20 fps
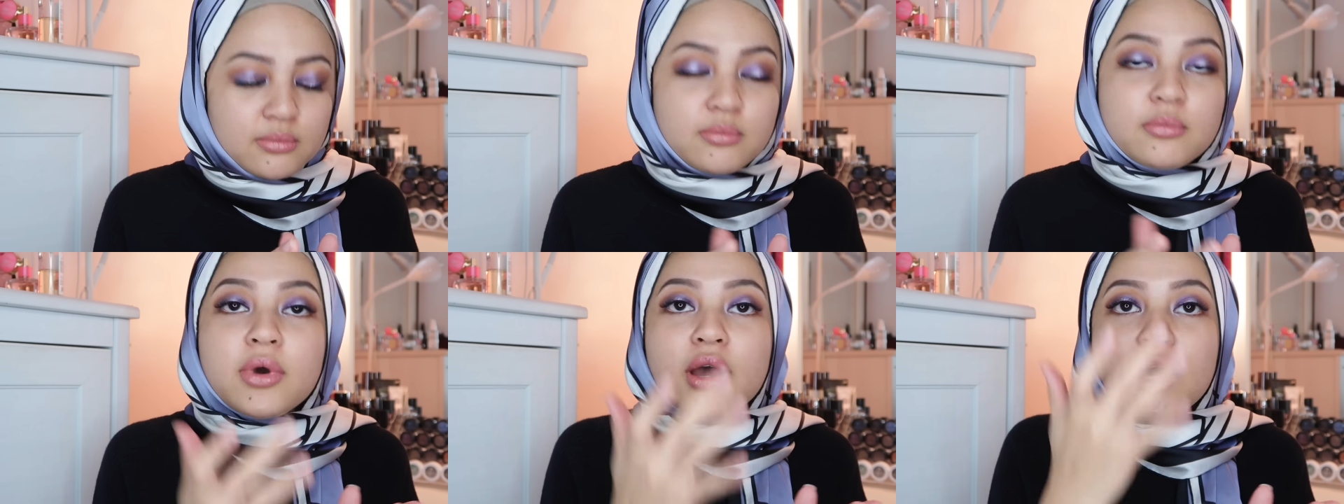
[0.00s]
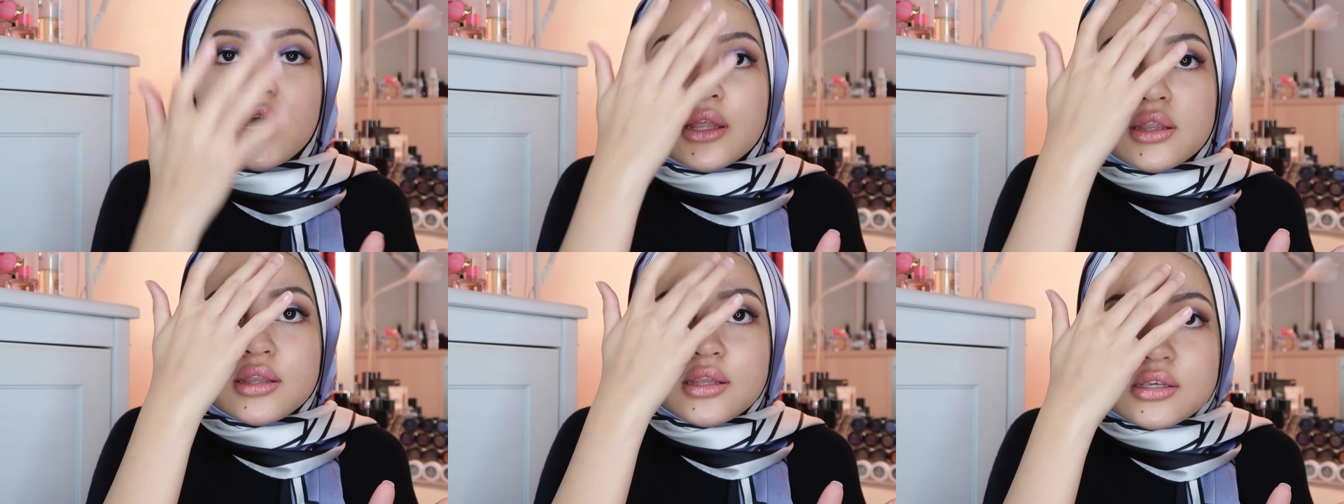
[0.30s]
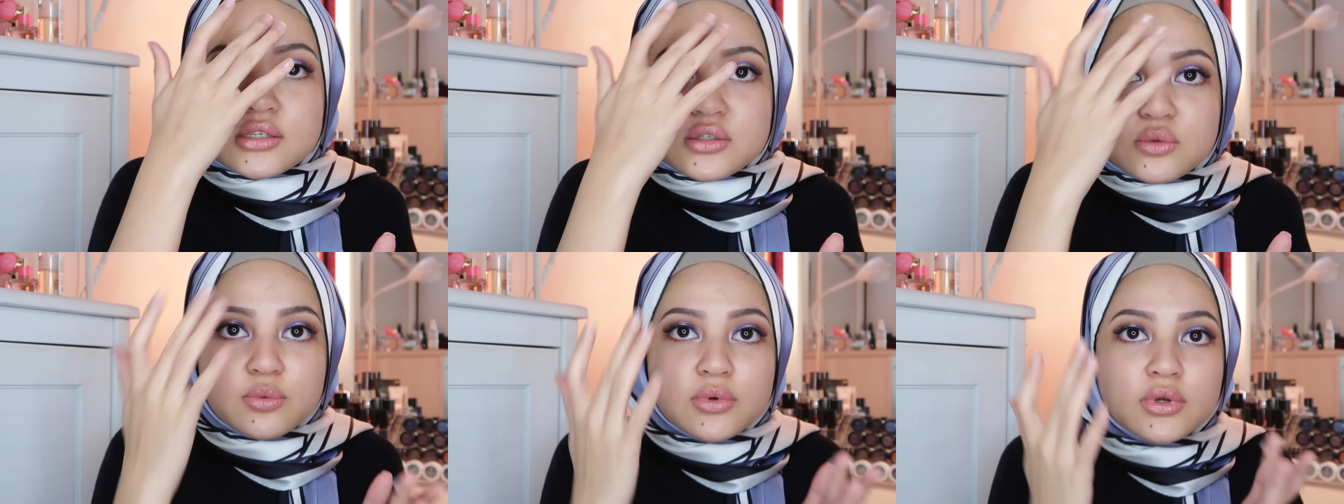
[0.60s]
But
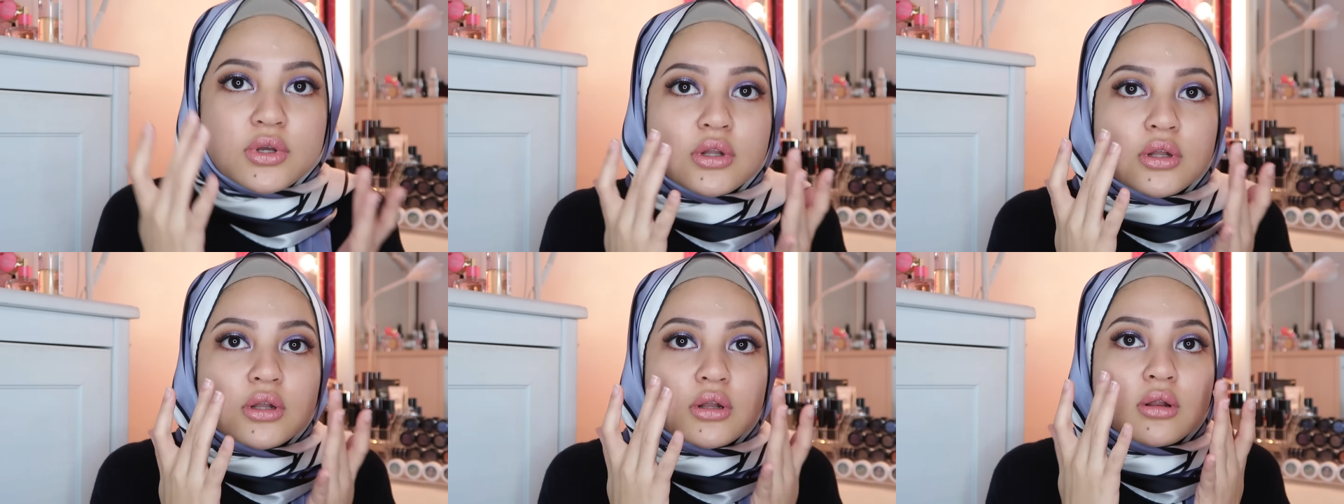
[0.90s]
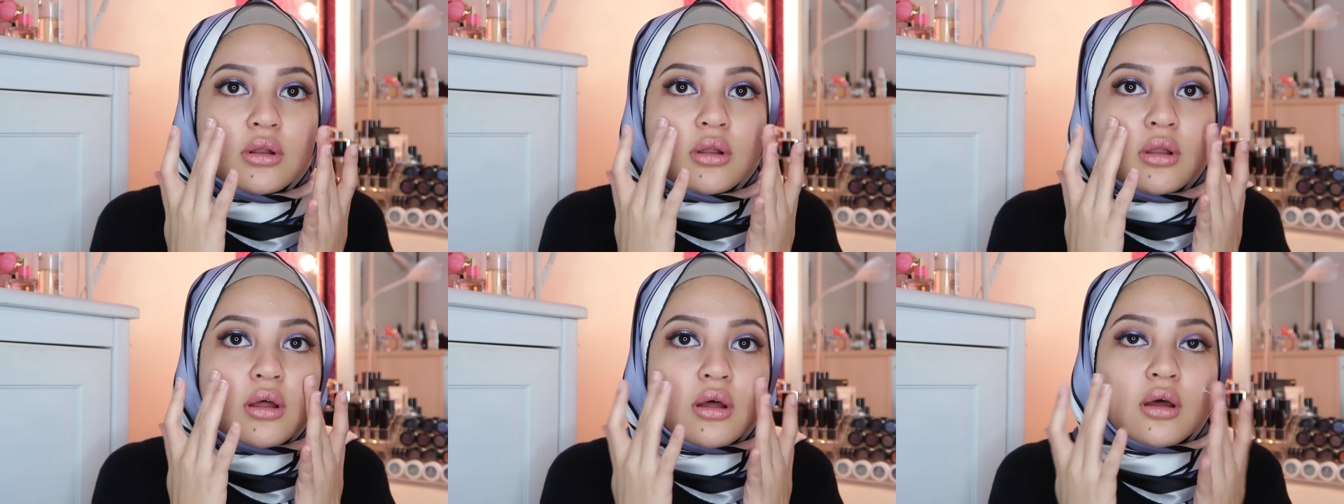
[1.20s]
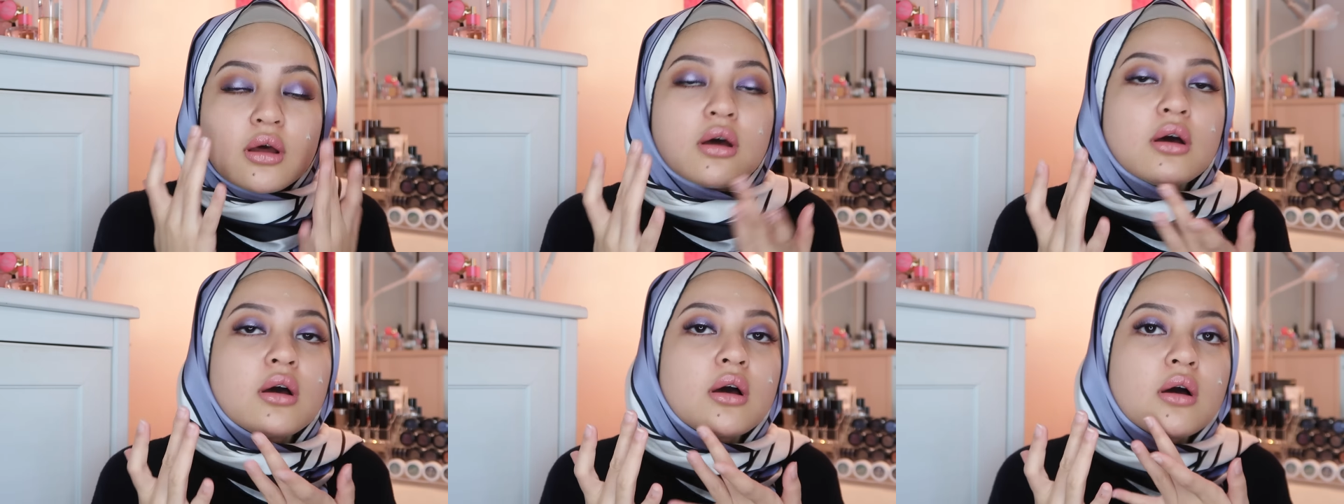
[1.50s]
this feel
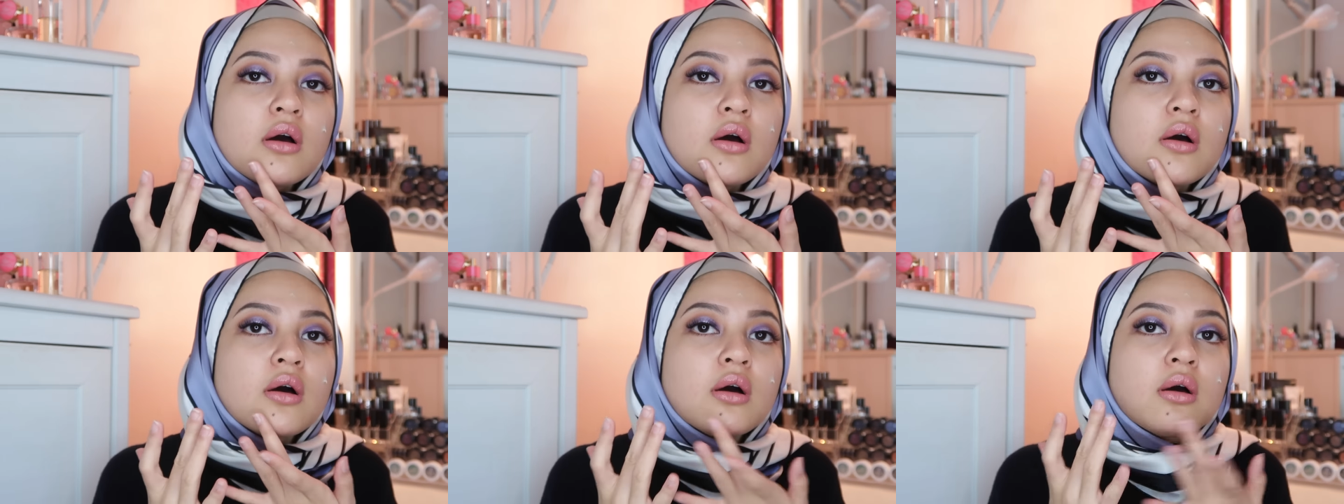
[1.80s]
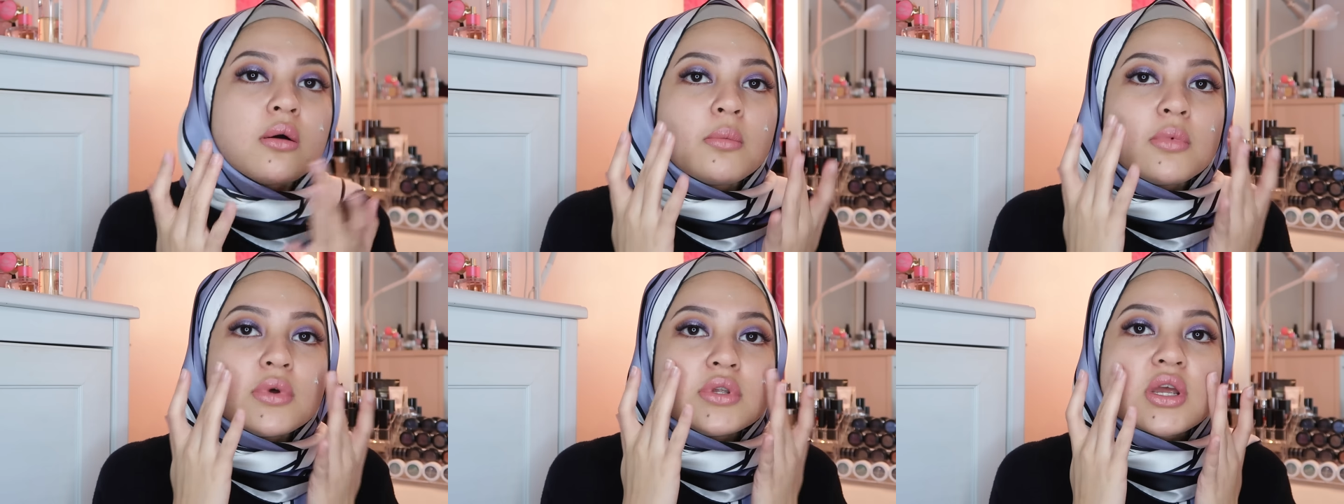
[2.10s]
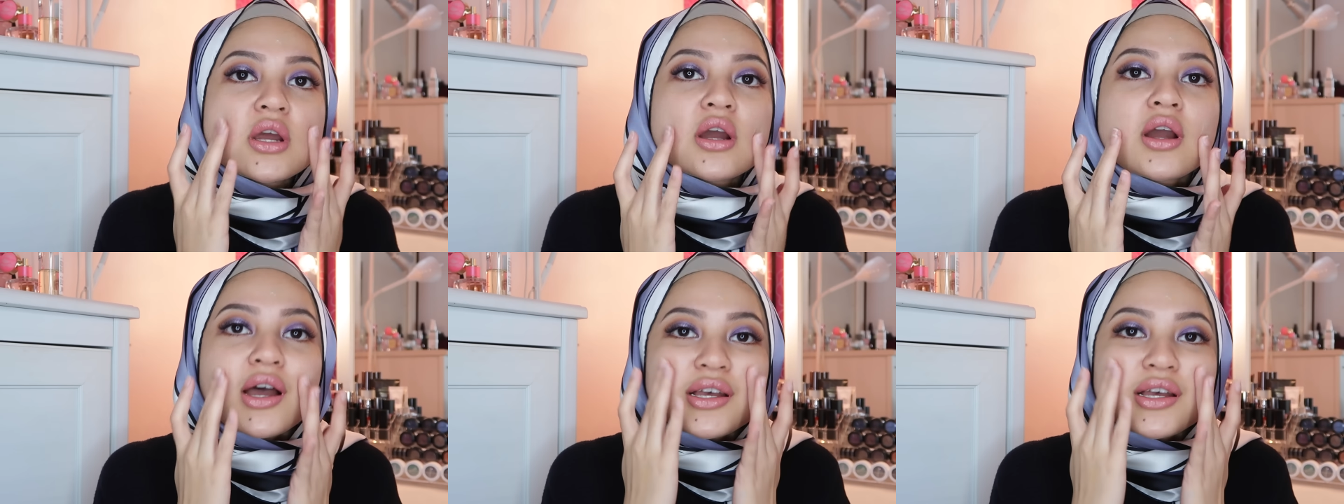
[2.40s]
macam